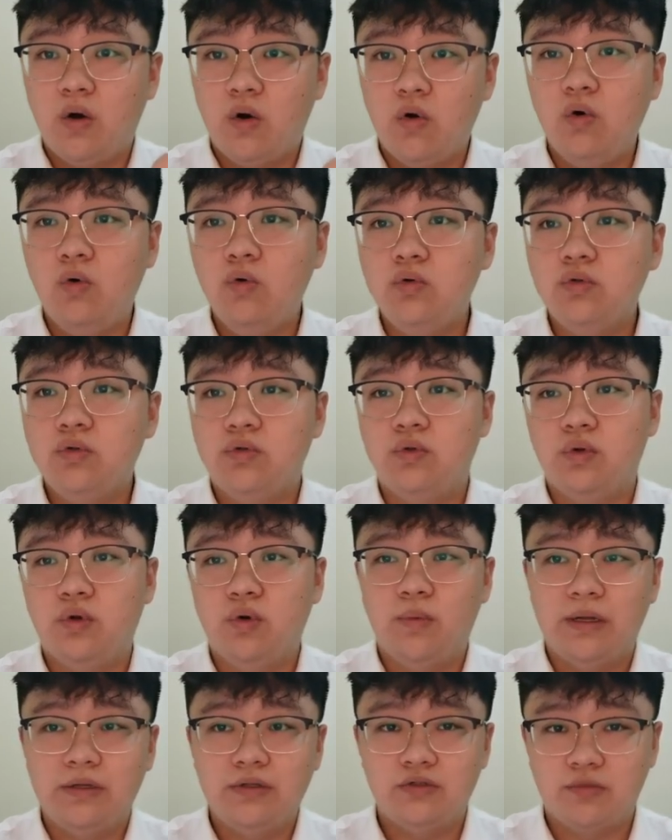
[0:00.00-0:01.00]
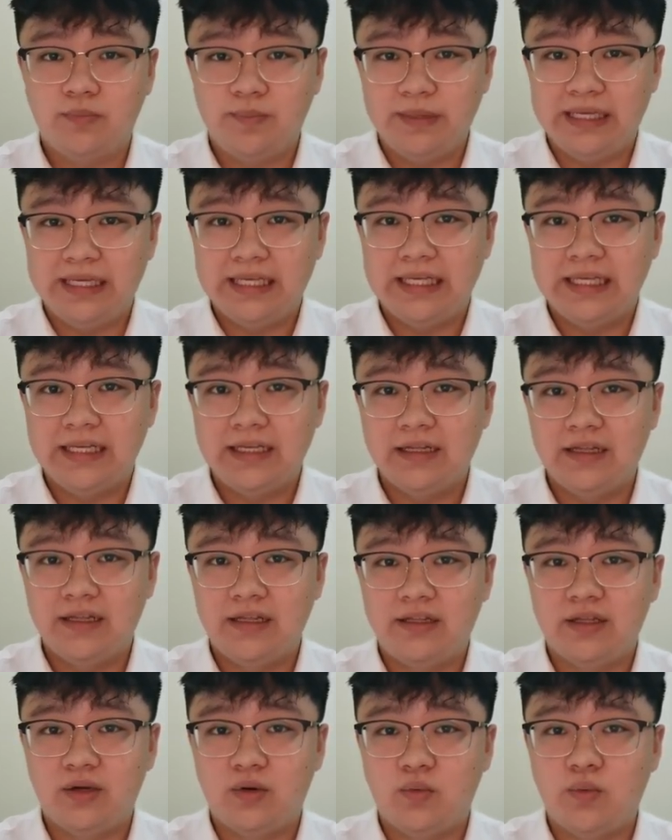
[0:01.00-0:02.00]
who do you want to be?
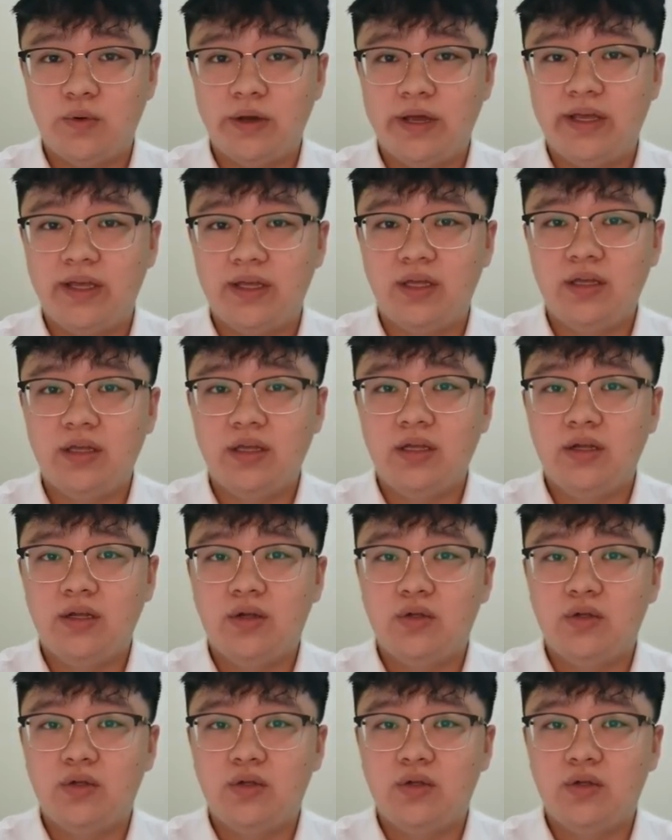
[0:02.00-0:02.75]
In the way,